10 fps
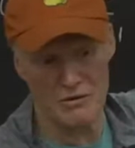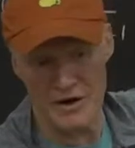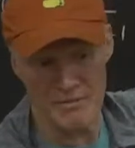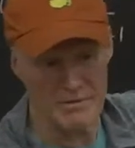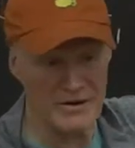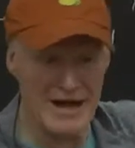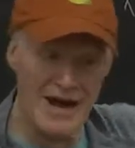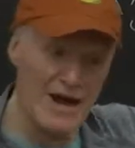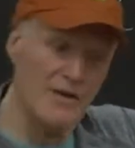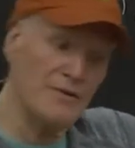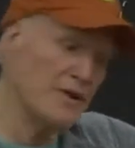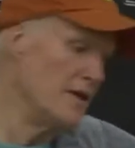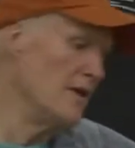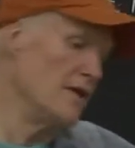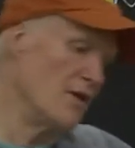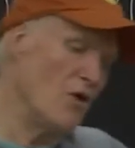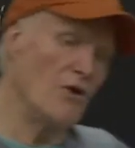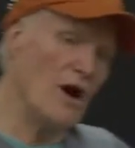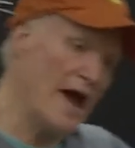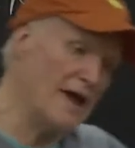going up or down,
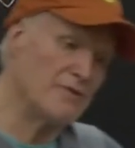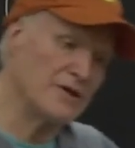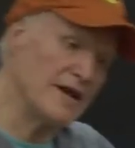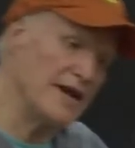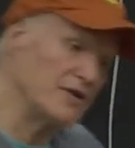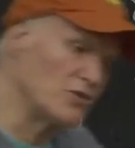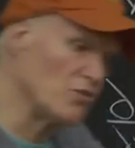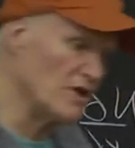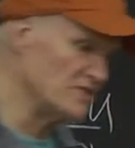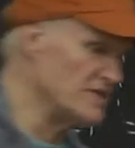aggregate across